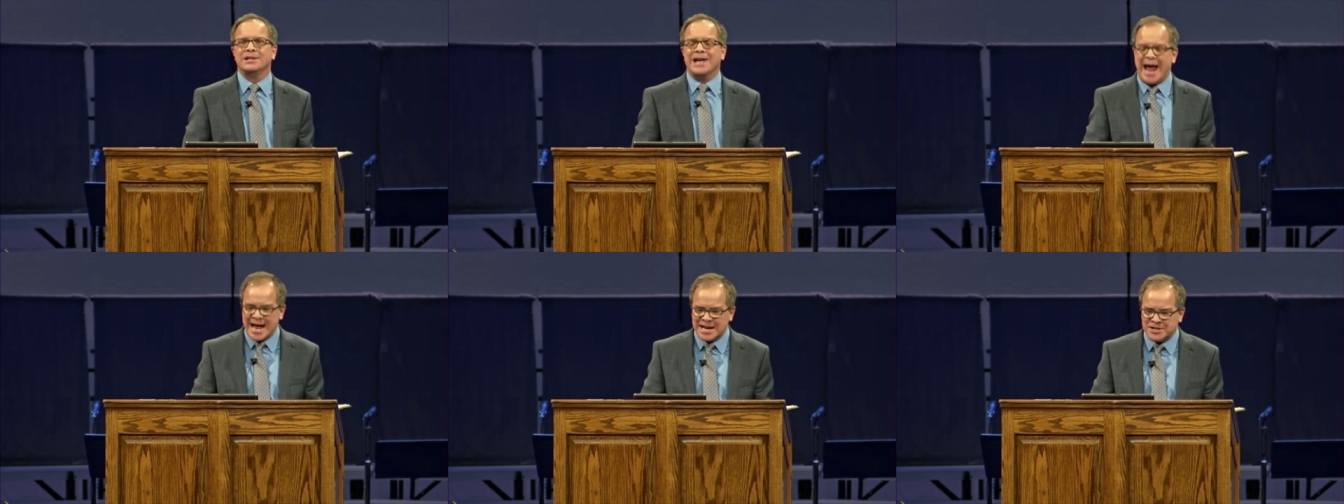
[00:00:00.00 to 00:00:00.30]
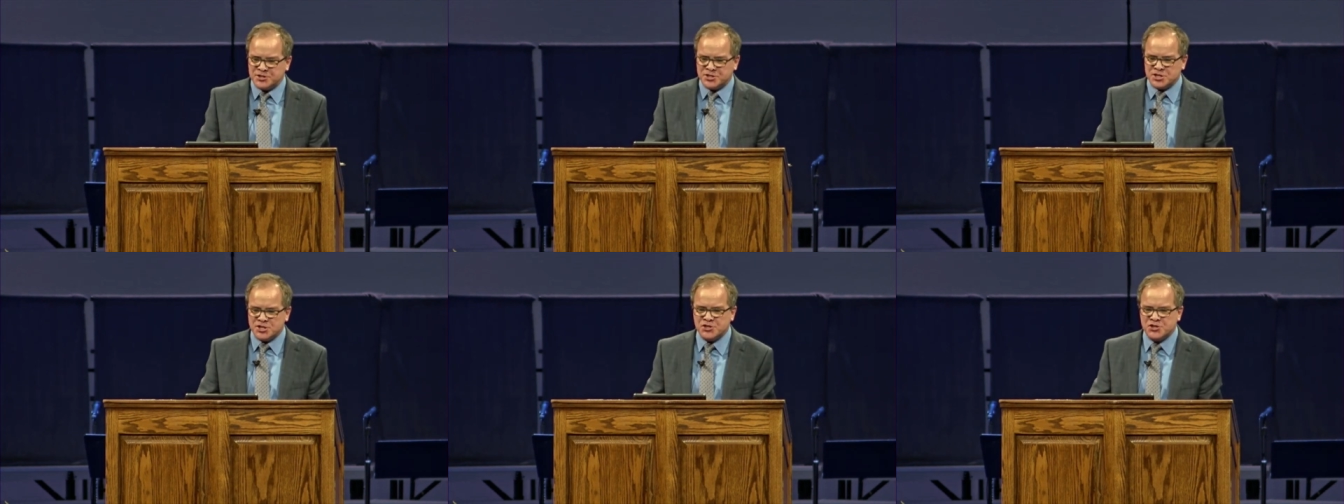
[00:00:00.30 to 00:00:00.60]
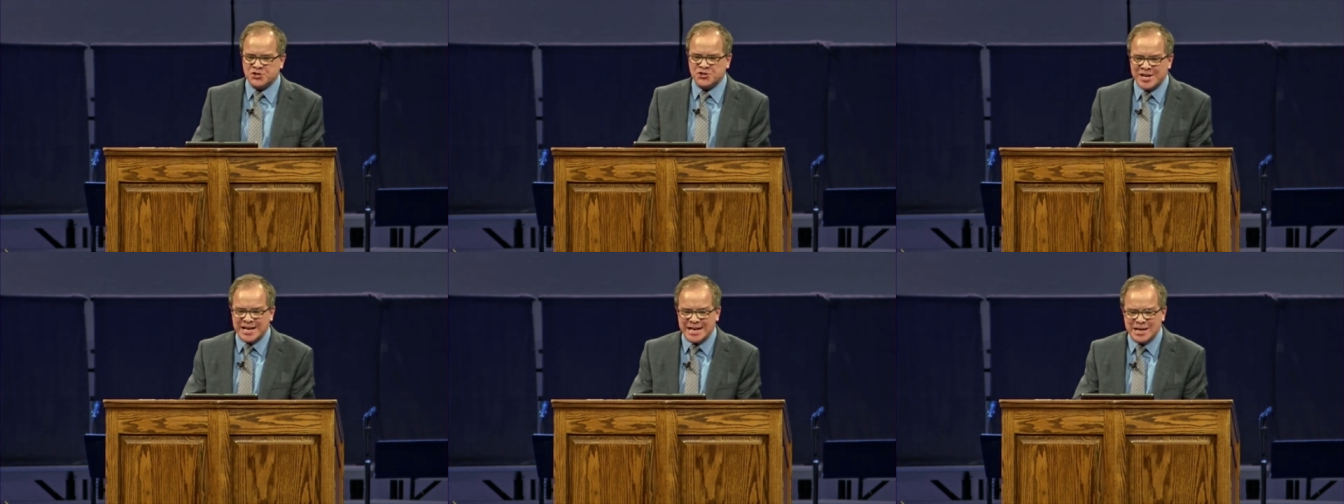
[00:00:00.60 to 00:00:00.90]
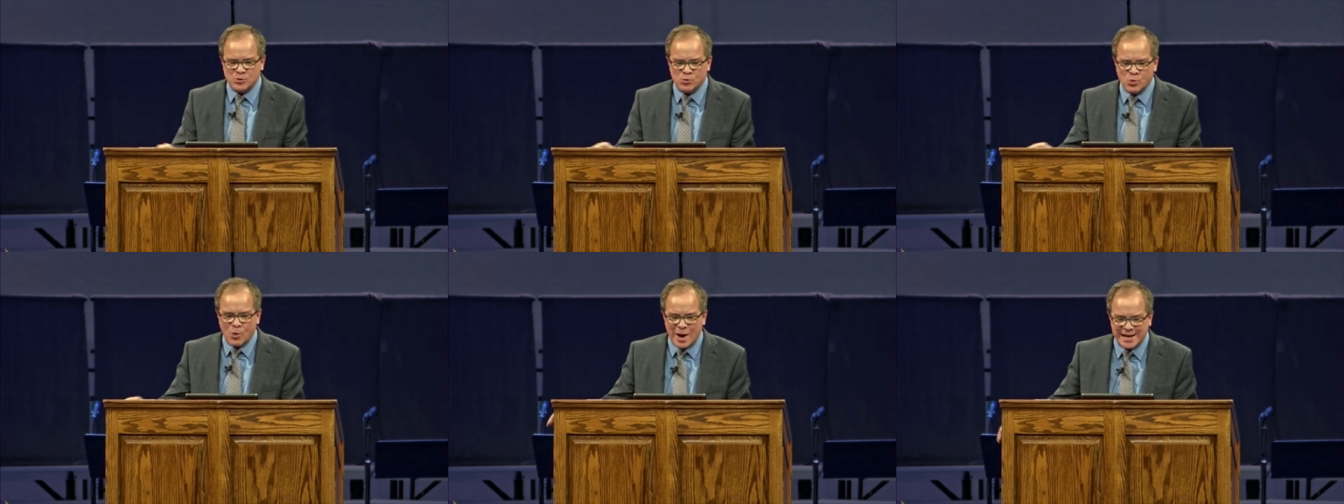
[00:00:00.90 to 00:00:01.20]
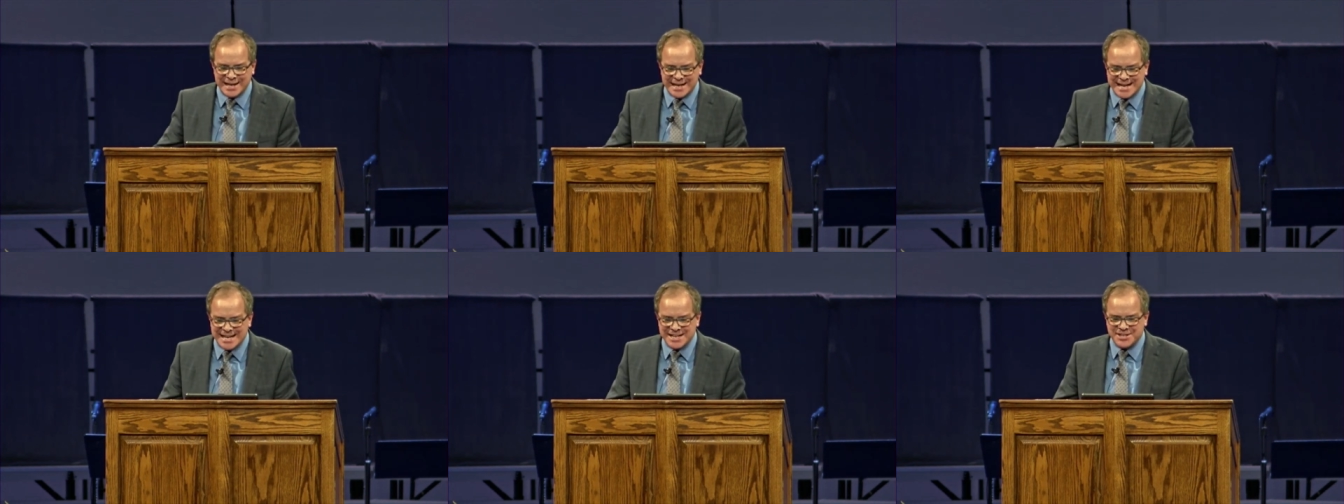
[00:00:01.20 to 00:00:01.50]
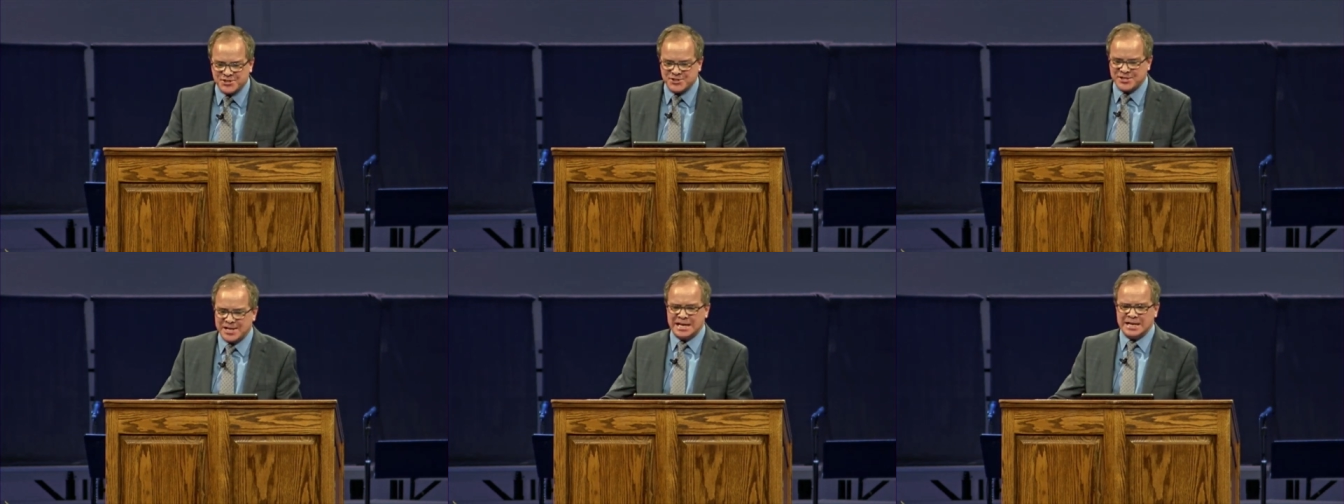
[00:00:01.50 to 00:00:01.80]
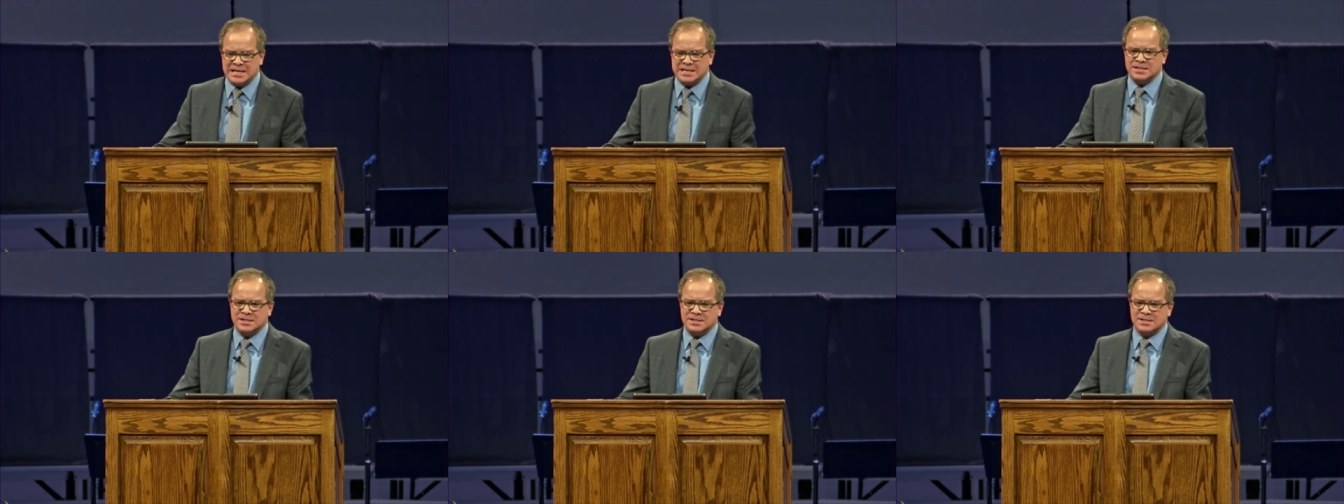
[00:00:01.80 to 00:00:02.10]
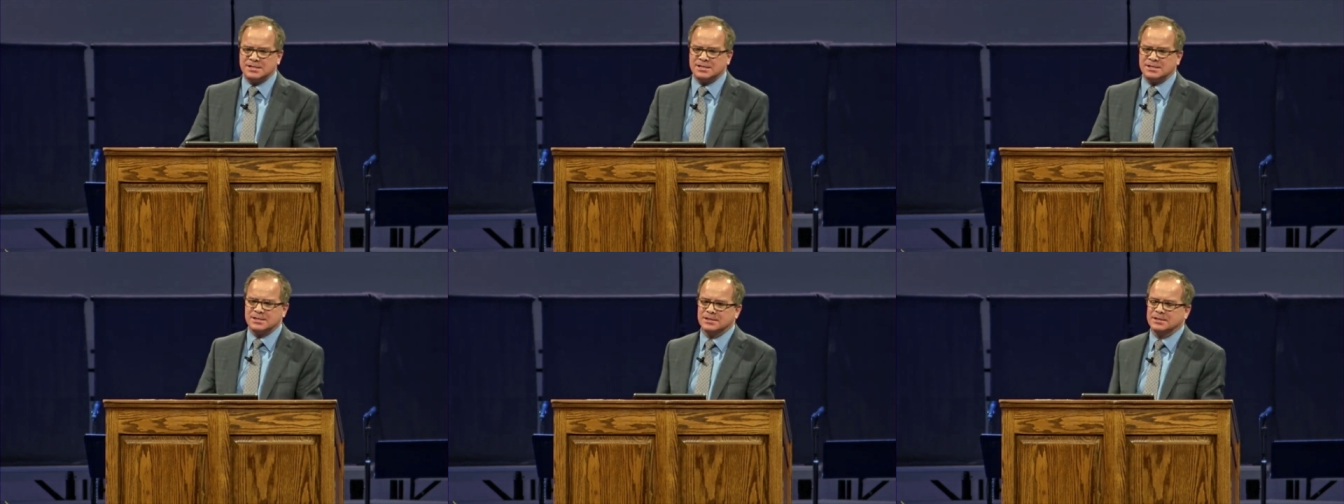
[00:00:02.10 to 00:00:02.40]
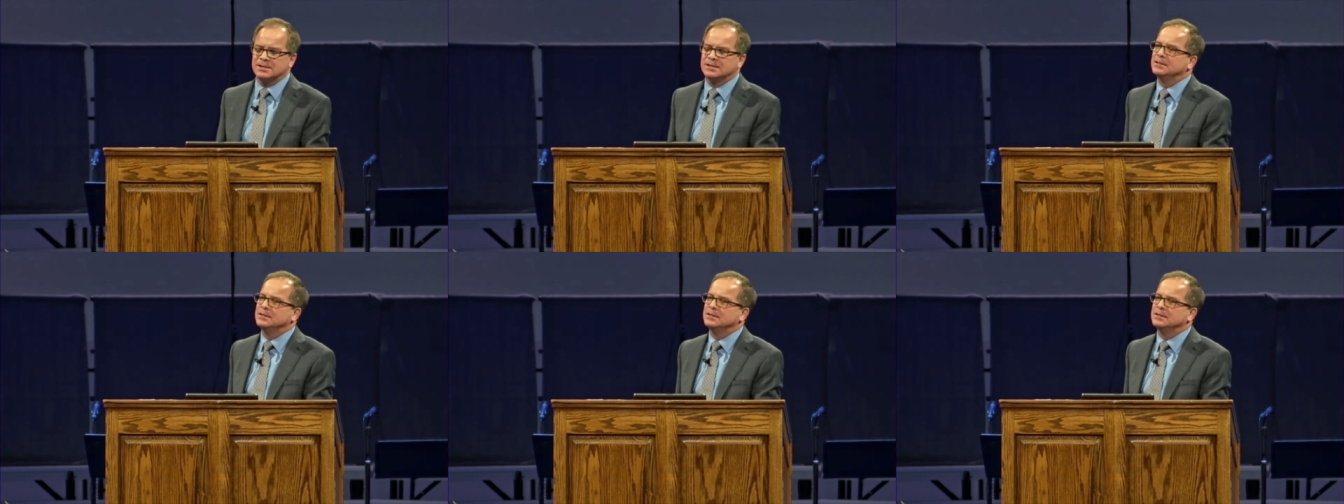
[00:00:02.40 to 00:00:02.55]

and to see what He sees.